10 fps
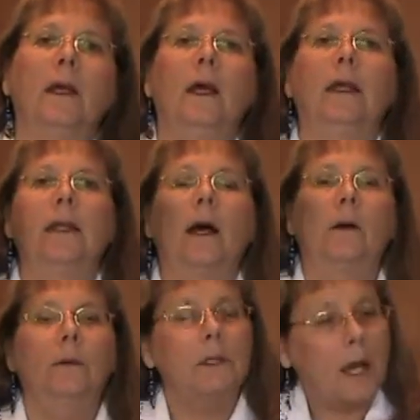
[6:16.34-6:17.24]
And
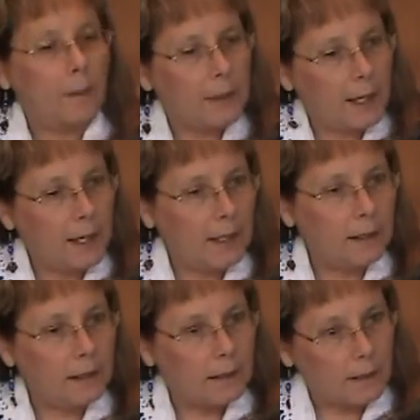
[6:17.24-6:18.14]
now top of the head,
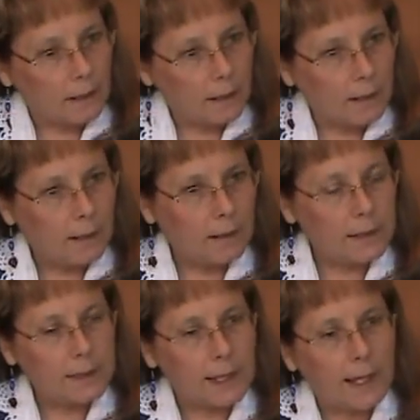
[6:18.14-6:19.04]

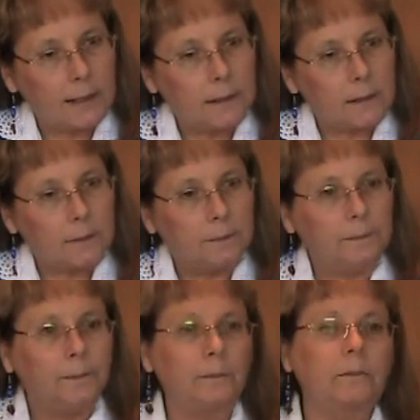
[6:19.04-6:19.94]
this sadness.
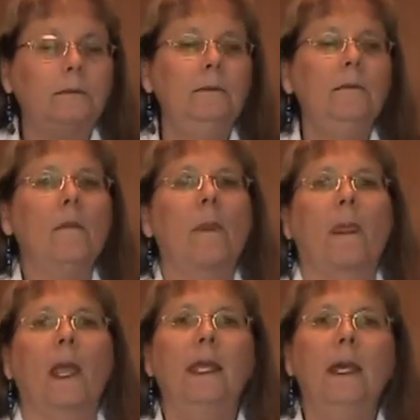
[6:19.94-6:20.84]

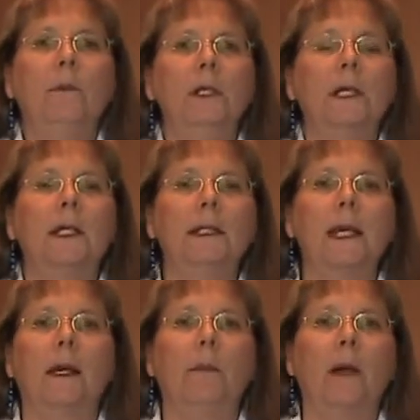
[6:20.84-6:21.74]
Again, we're going to
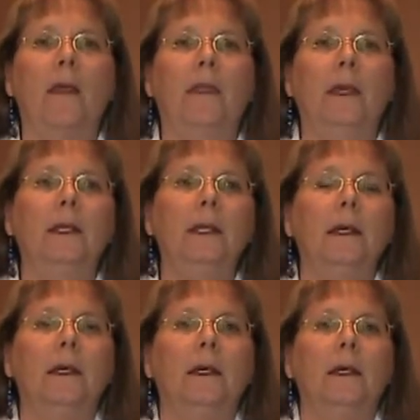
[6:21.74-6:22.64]
take a breath in
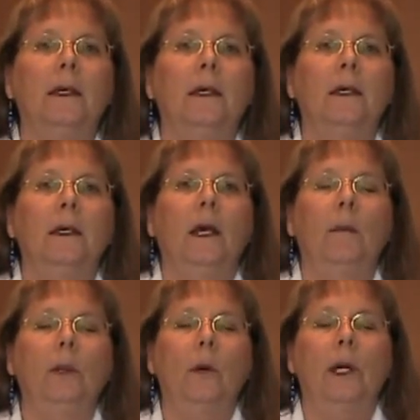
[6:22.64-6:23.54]

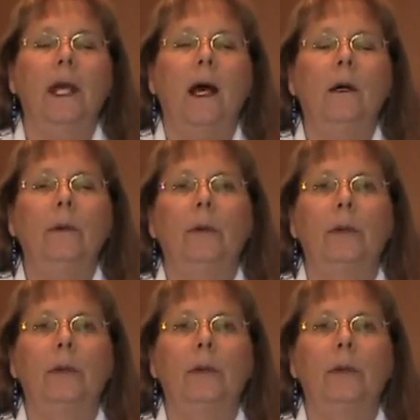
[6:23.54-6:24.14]
and blow it out.